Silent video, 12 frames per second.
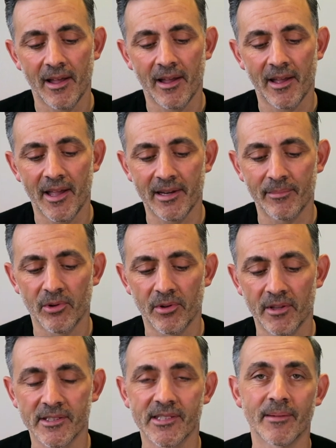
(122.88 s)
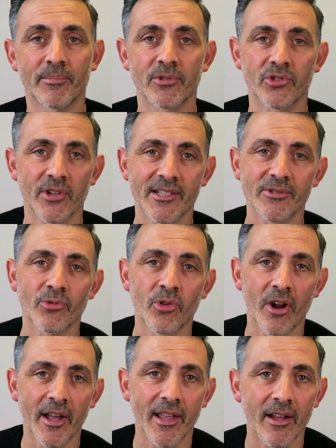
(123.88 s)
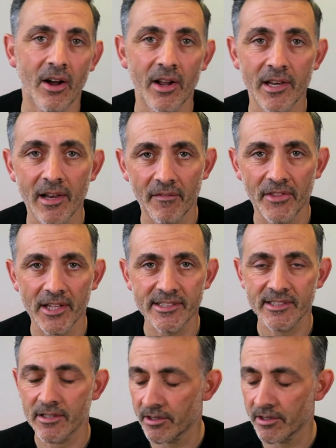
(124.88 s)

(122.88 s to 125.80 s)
Uh, any more than simple tricks. Right, I love this.